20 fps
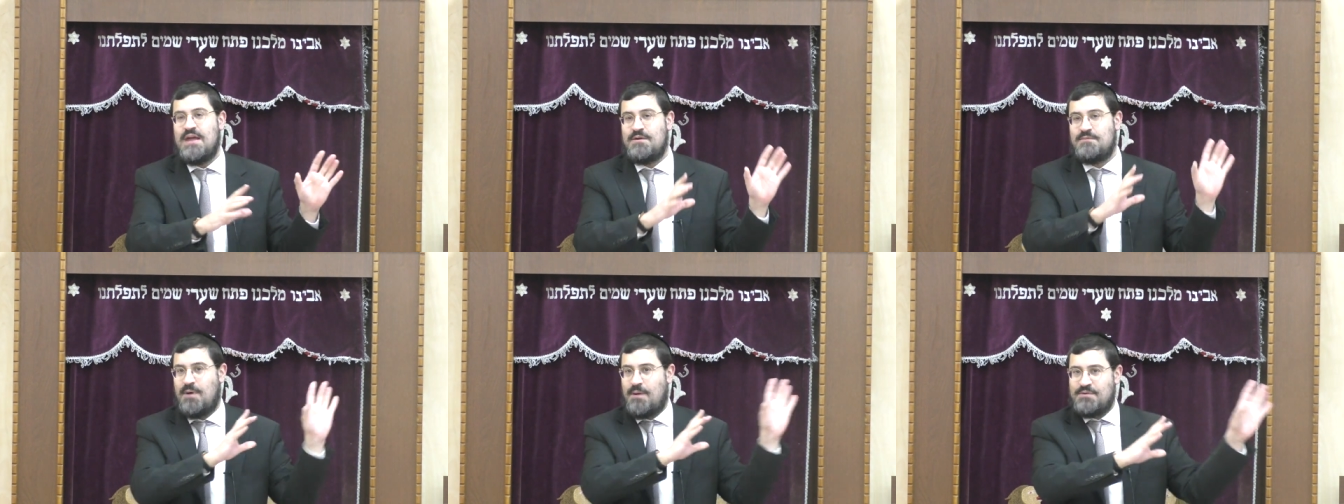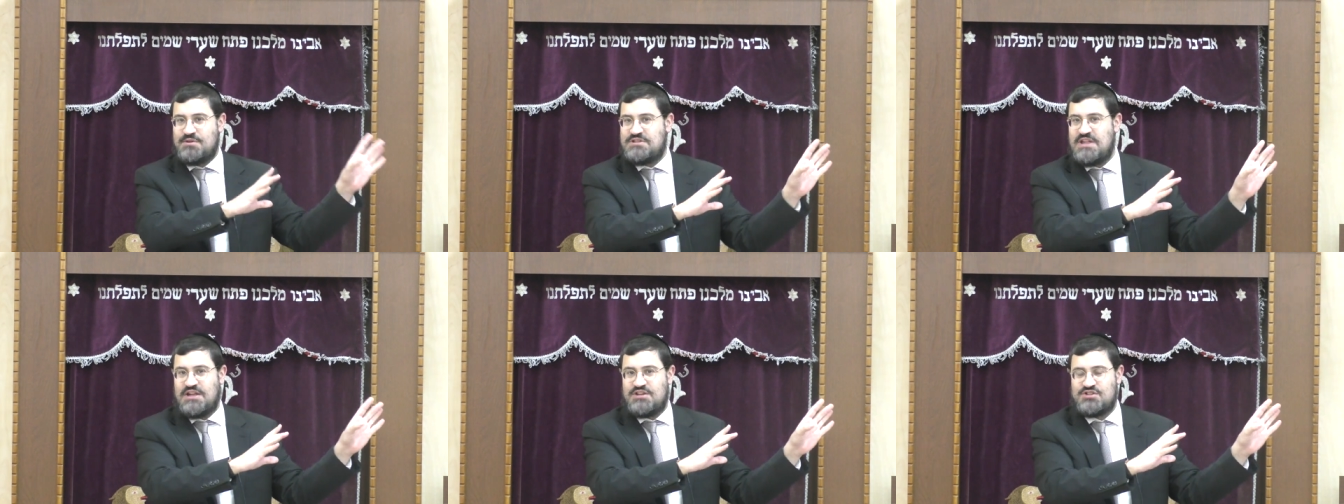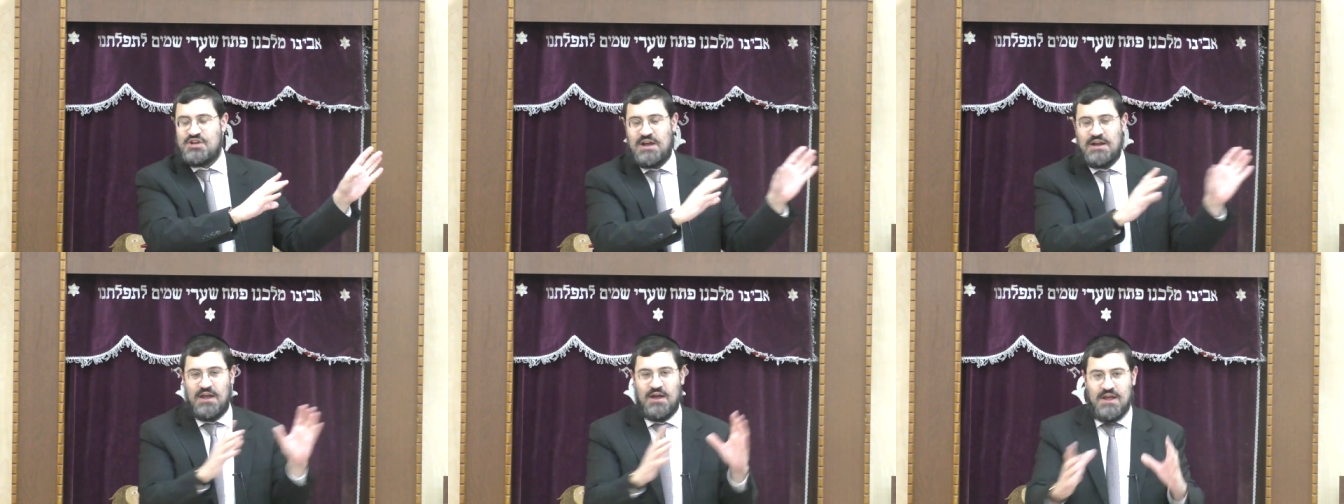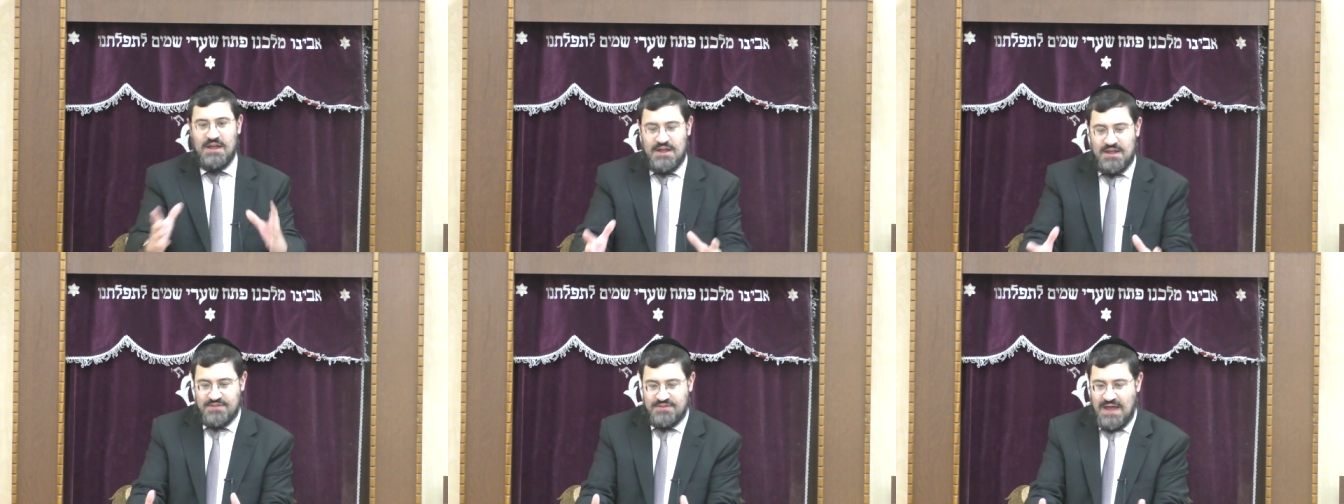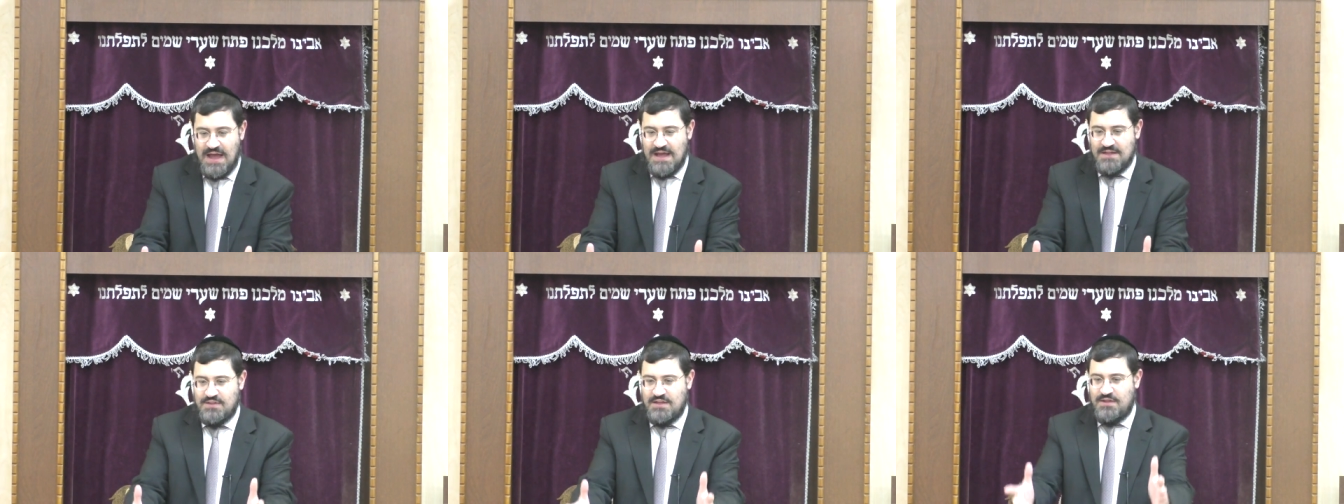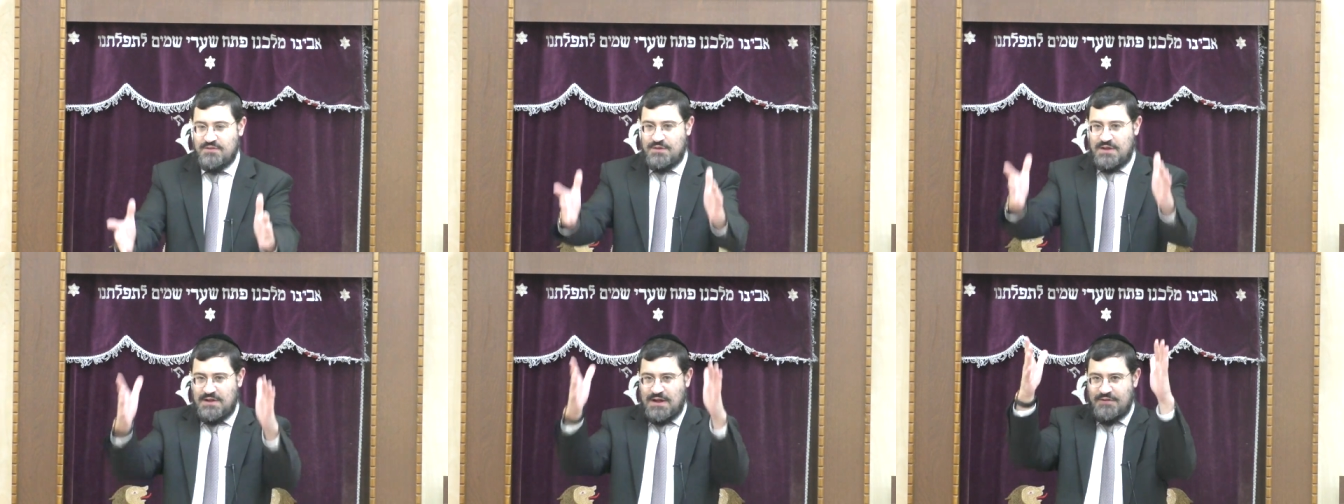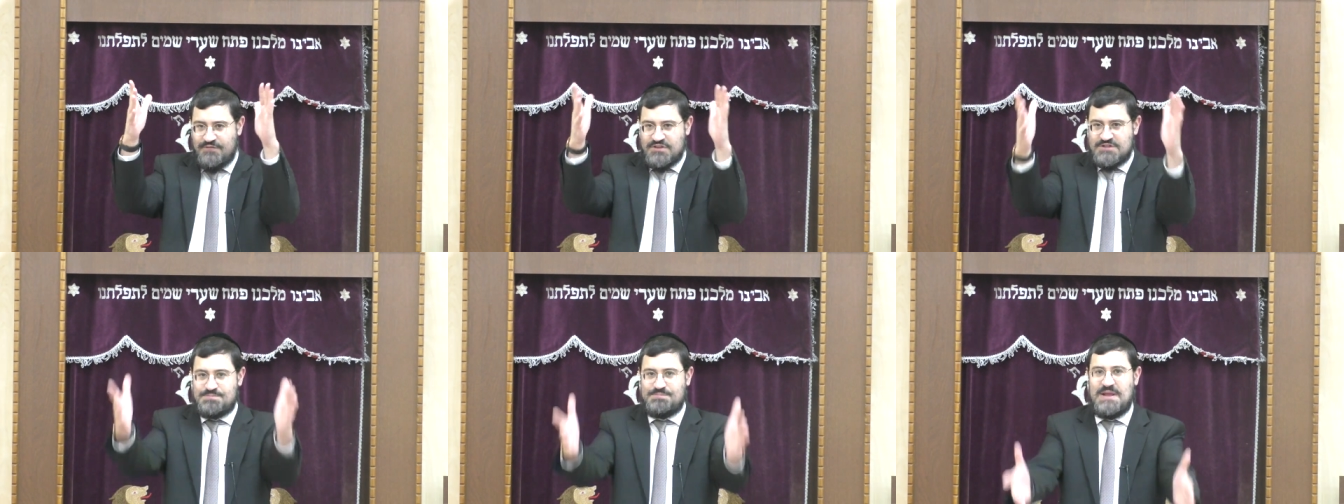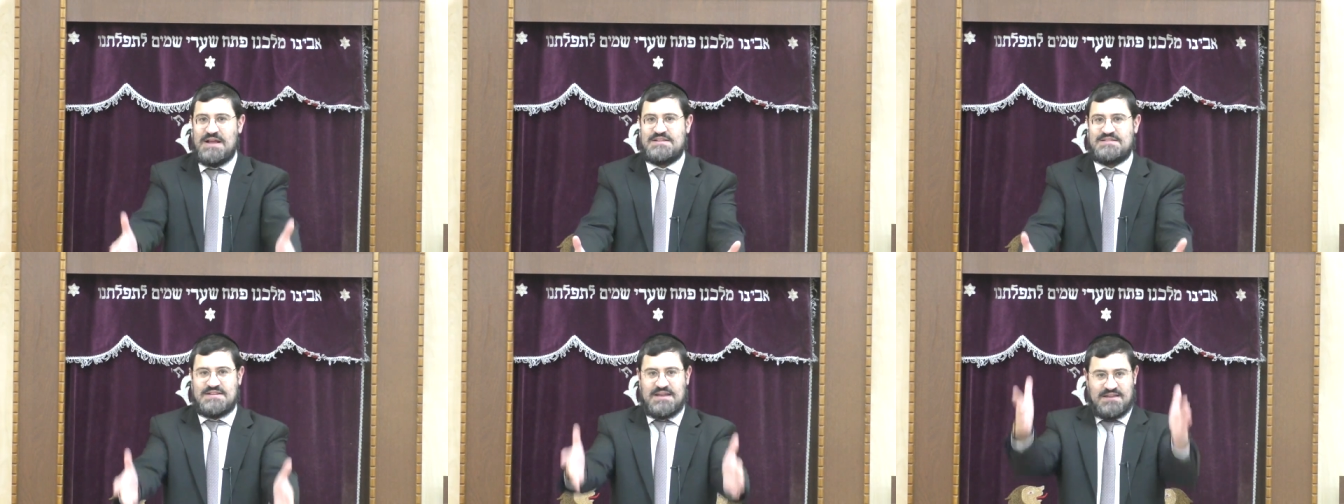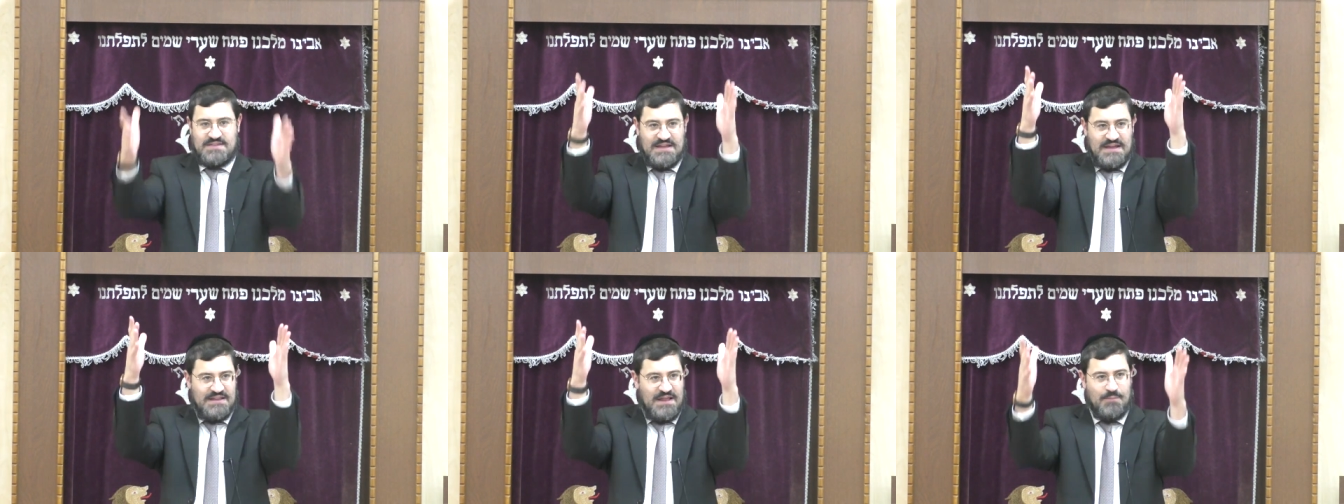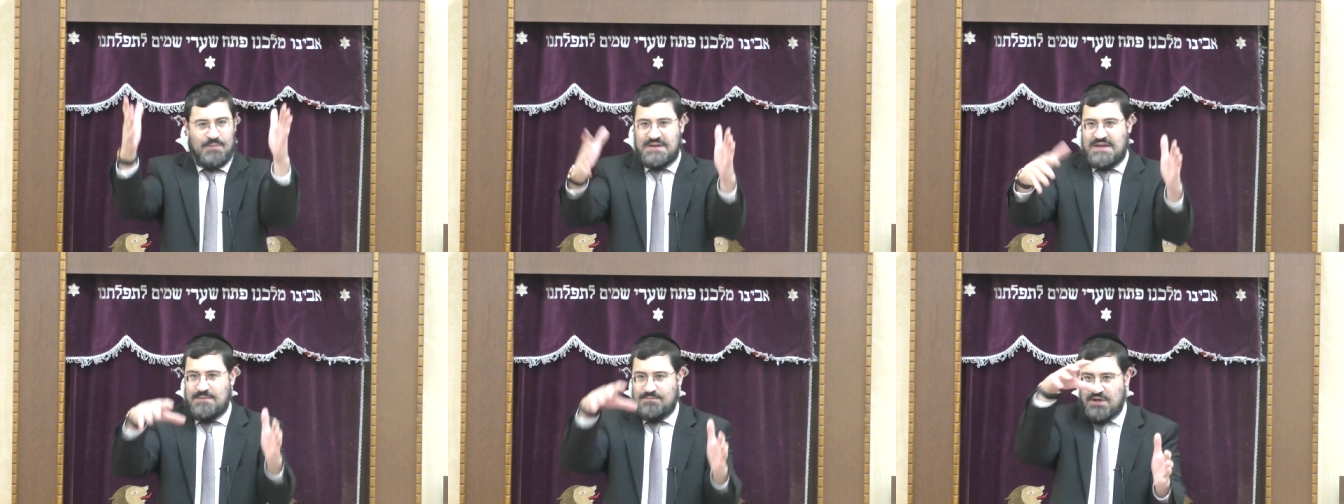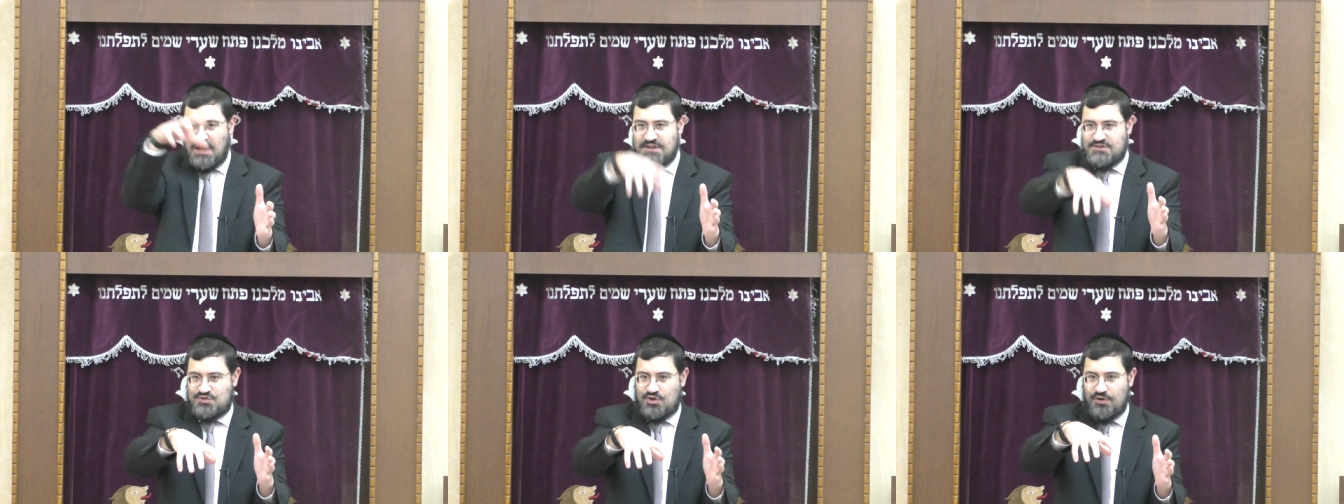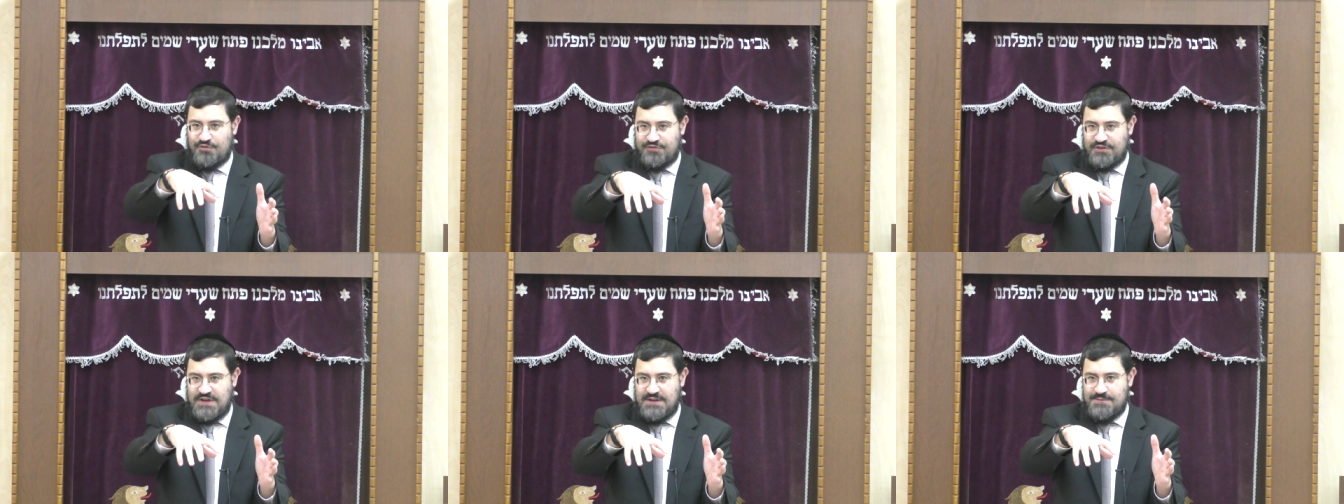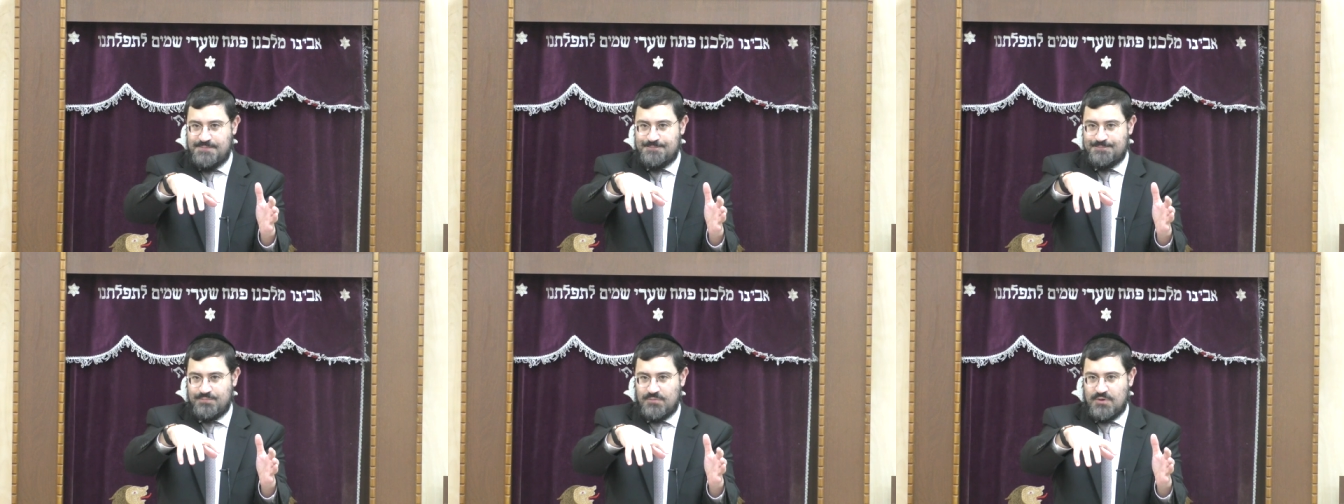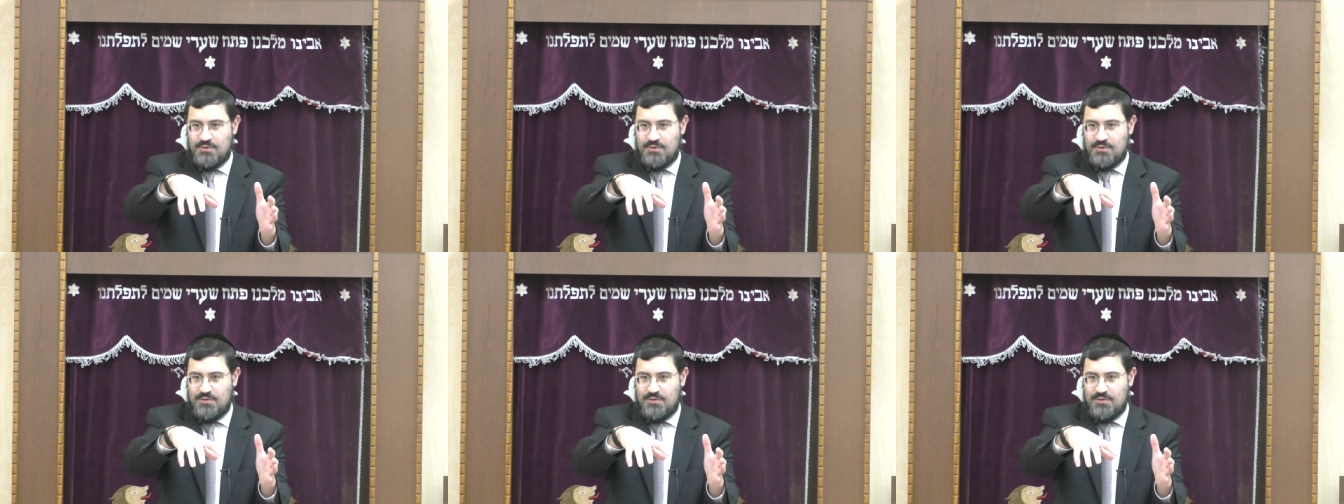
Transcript: Mamish that shaila. They have this plastic thing that we keep the iced coffee in,